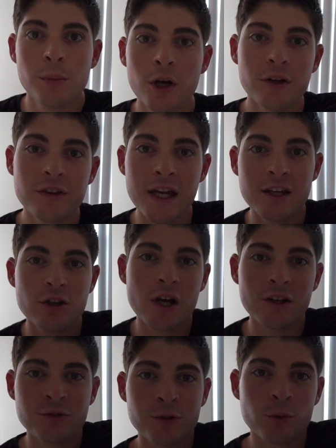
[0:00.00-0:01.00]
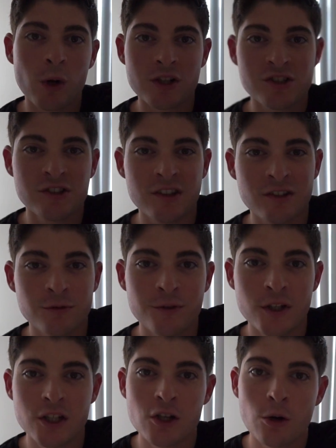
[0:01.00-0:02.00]
But thank you guys for watching this
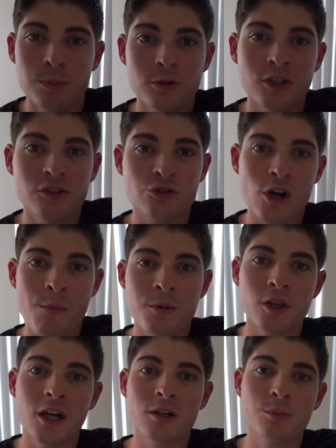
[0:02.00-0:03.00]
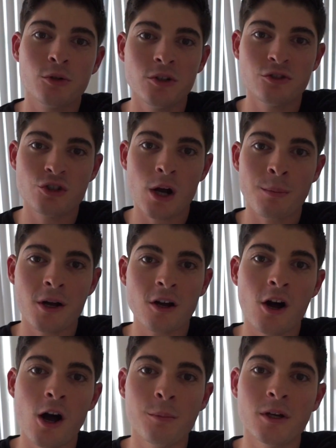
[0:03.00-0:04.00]
video. Please drop a like, please drop a
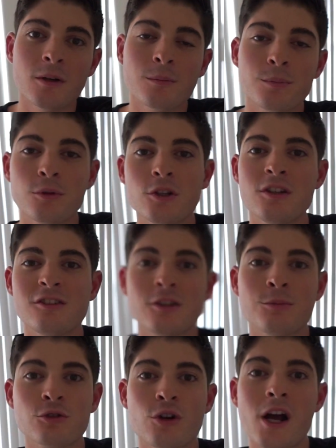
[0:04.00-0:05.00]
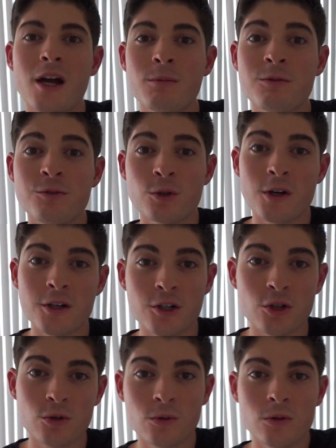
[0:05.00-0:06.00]
comment, please subscribe if you are
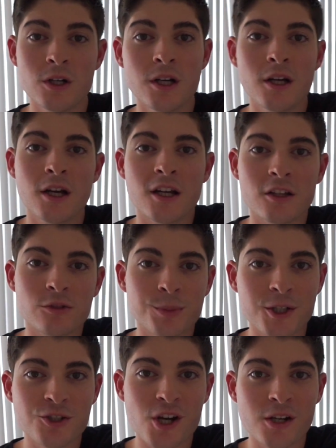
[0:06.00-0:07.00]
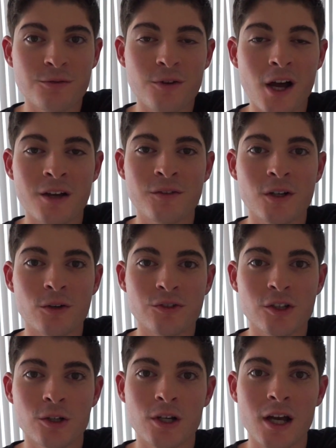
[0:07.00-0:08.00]
new. And it's been Johnny5, and I'll
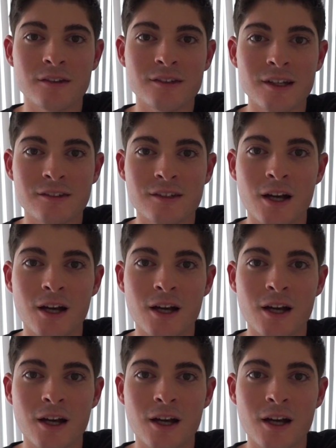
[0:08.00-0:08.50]
see you guys next